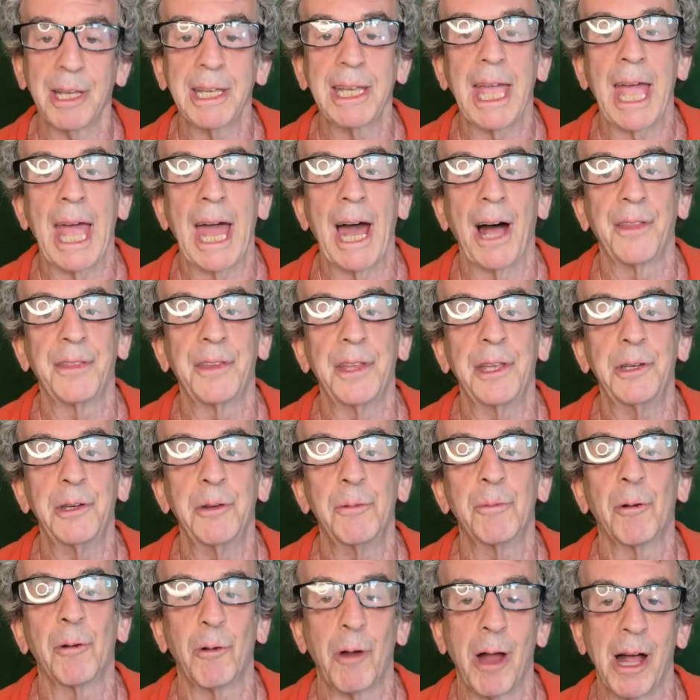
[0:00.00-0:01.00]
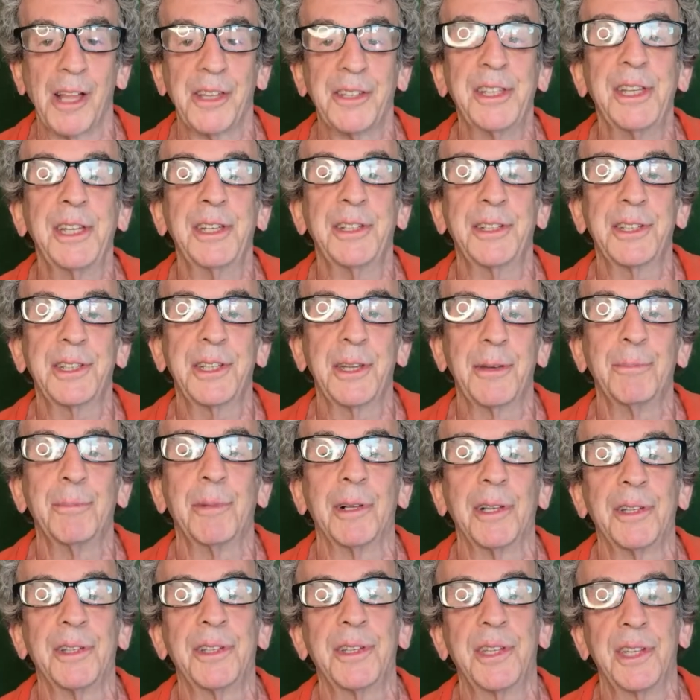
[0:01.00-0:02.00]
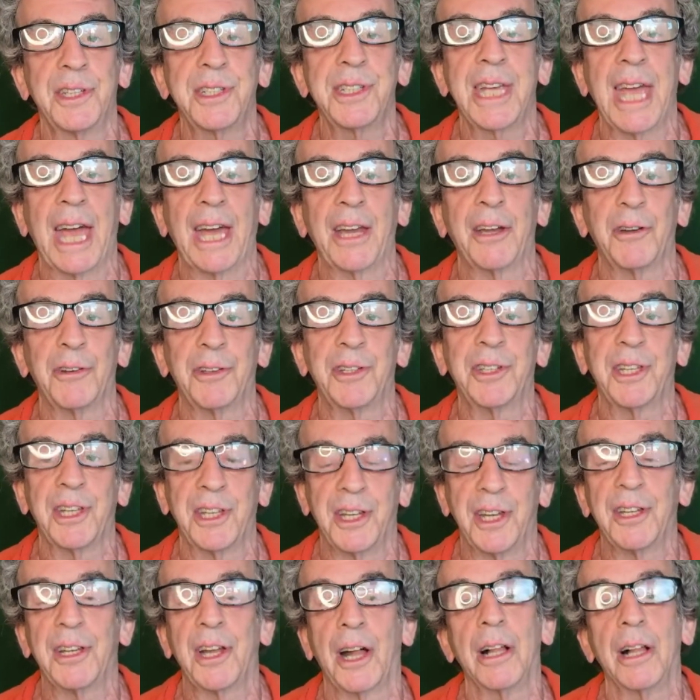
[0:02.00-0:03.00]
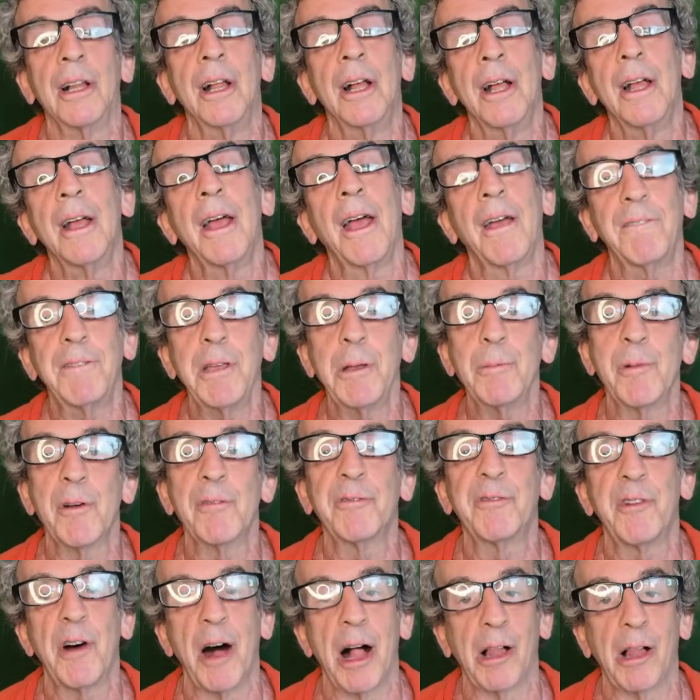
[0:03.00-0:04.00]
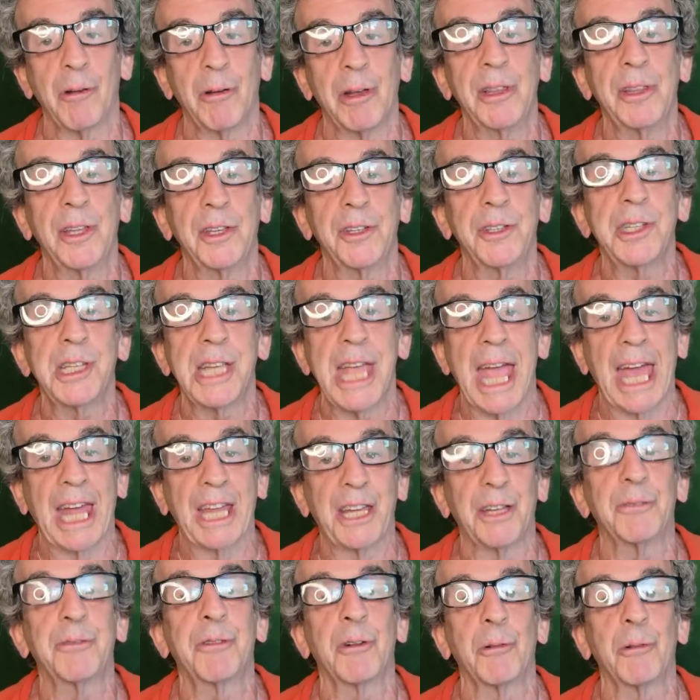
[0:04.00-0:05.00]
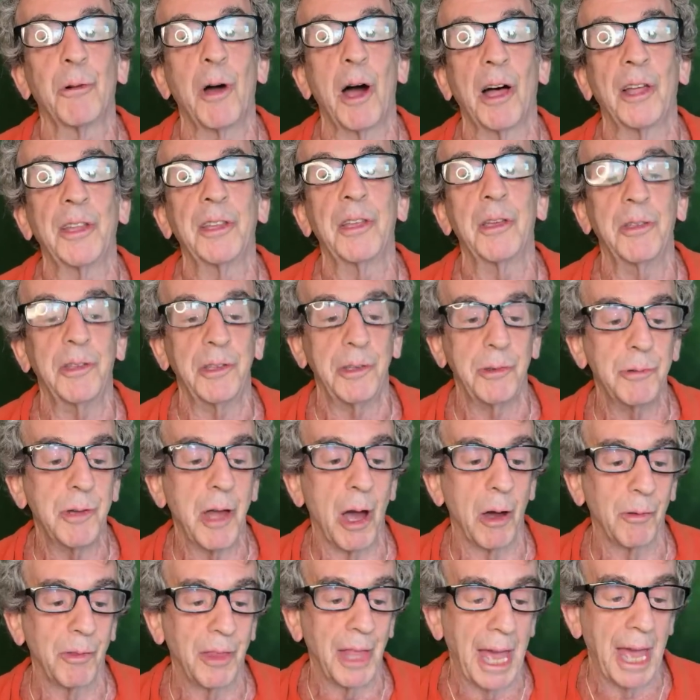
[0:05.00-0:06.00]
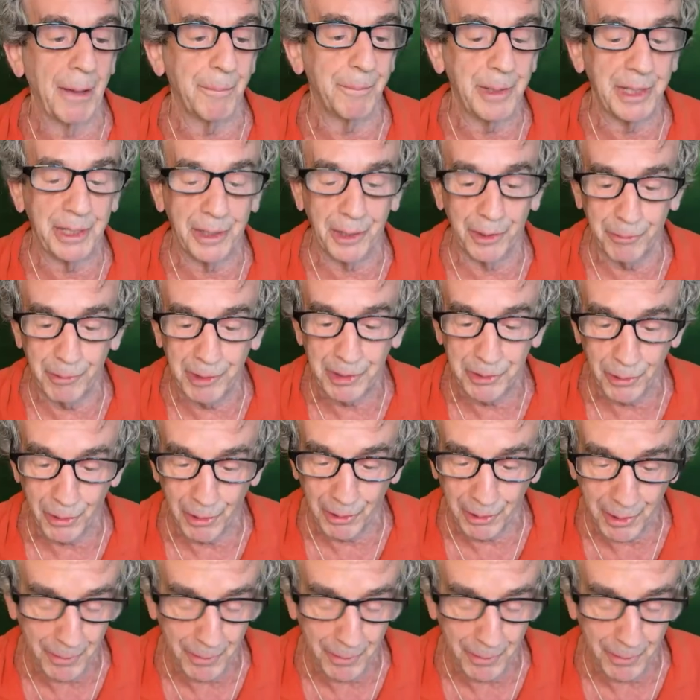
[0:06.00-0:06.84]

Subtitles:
Chaldean numerology, its symbol is the shattered citadel. If you've been following this channel for a while, you know that, because we talk